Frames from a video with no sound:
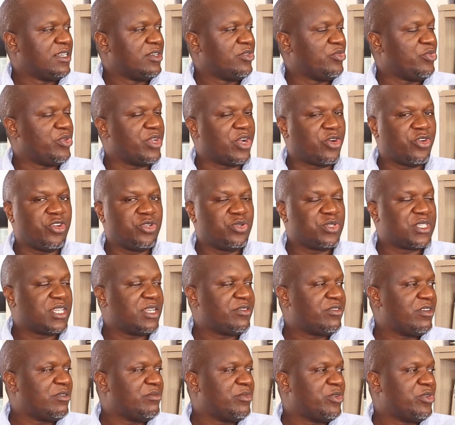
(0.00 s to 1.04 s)
We are going to
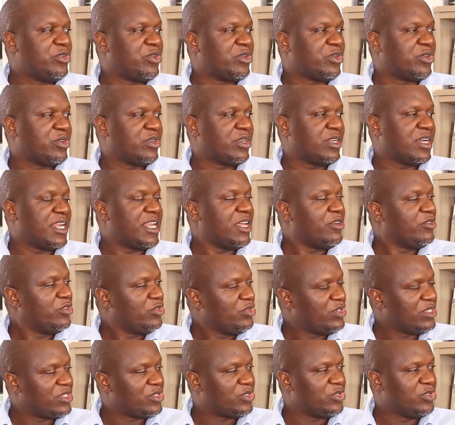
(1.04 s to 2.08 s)
suffer more. And I've
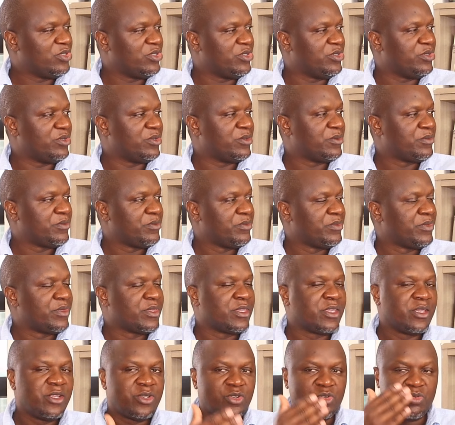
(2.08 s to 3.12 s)
always told you,
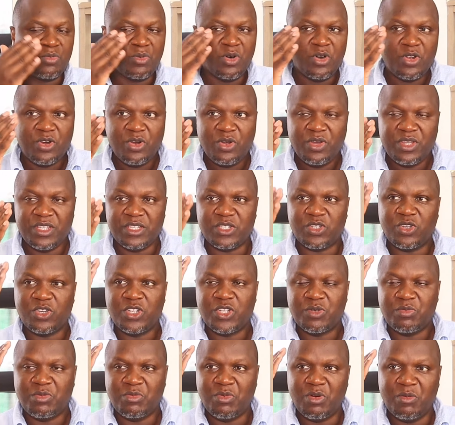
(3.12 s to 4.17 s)
tomorrow is going
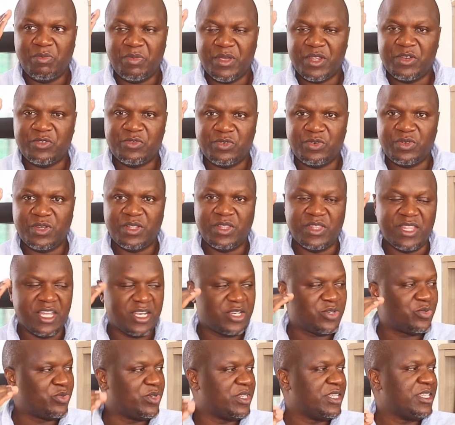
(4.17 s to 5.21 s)
to be more painful than
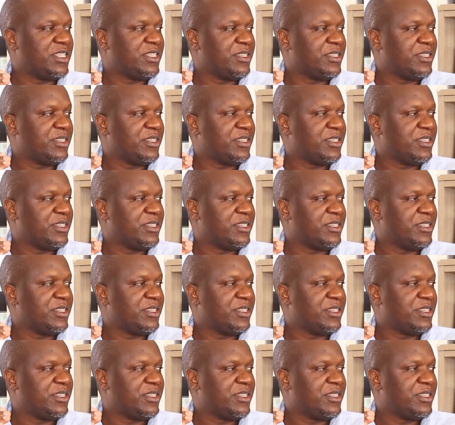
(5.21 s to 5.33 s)
today.